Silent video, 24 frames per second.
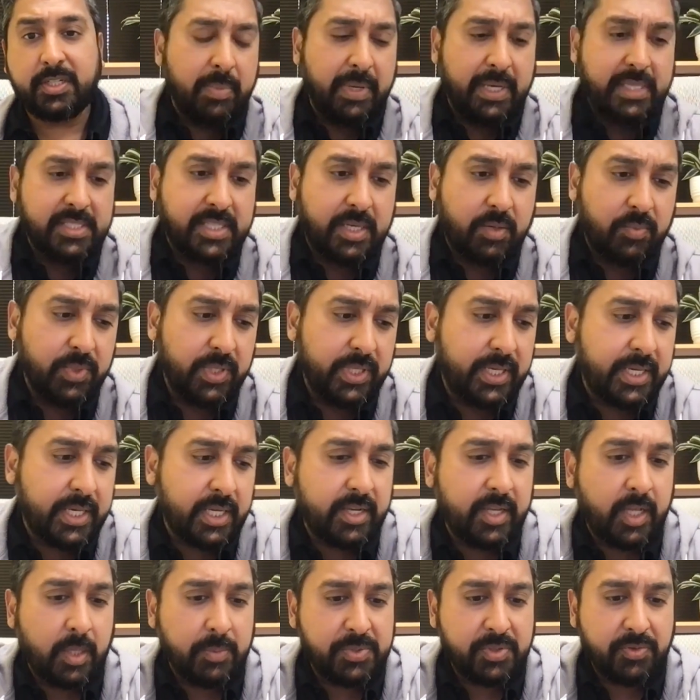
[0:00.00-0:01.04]
Because that really kind of
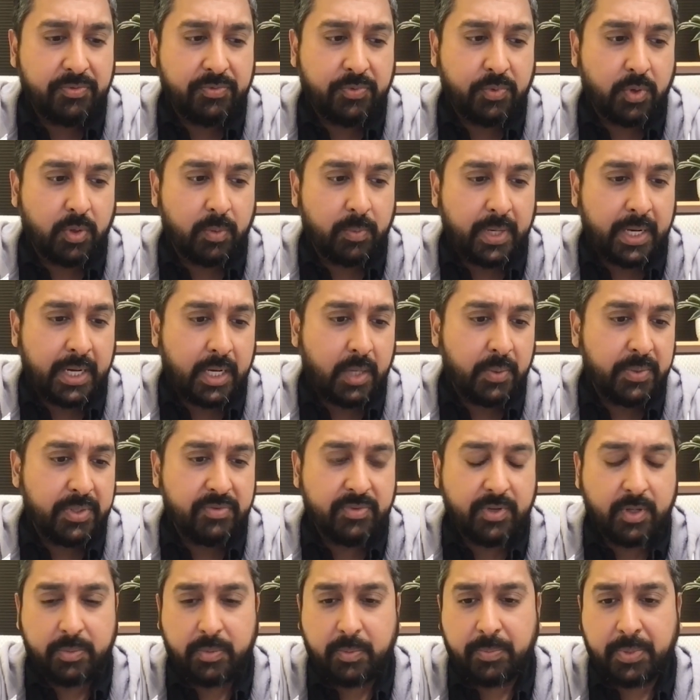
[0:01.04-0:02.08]
helps inform how we
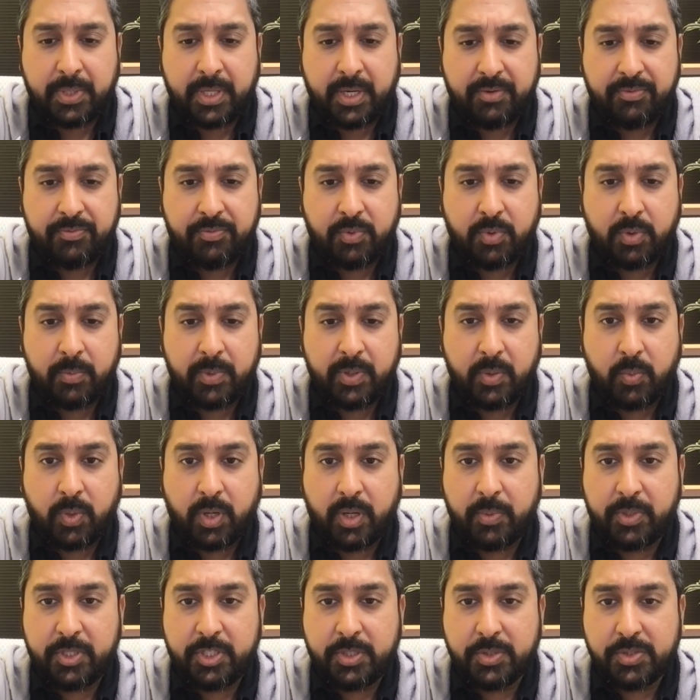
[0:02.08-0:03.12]
developed the platform and why
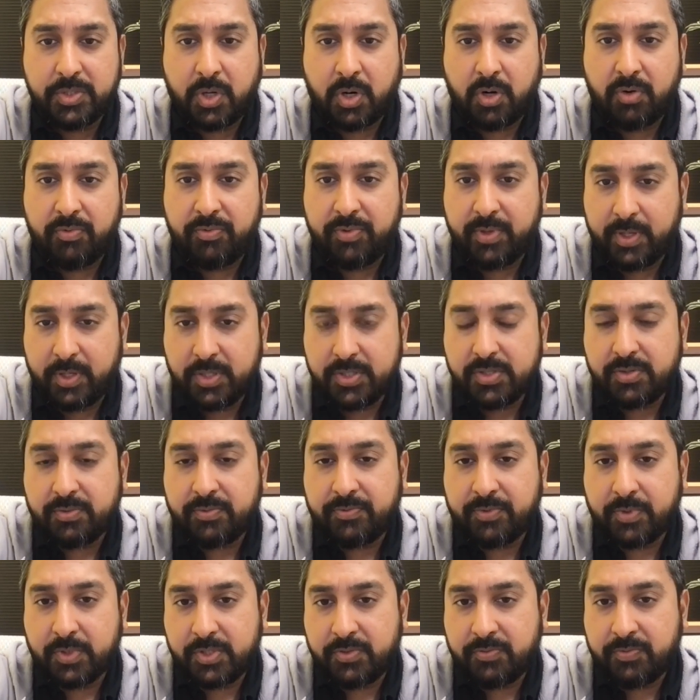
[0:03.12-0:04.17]
we chose heart failure as a
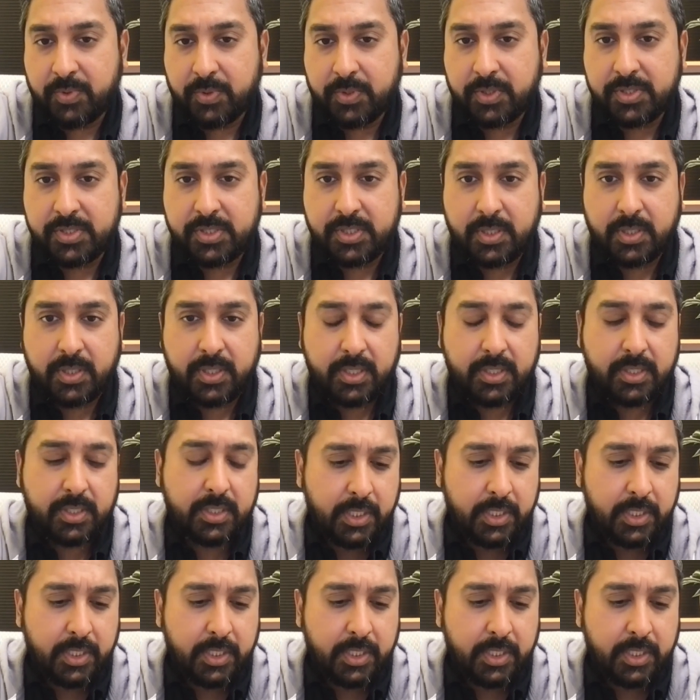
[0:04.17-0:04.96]
first focus area.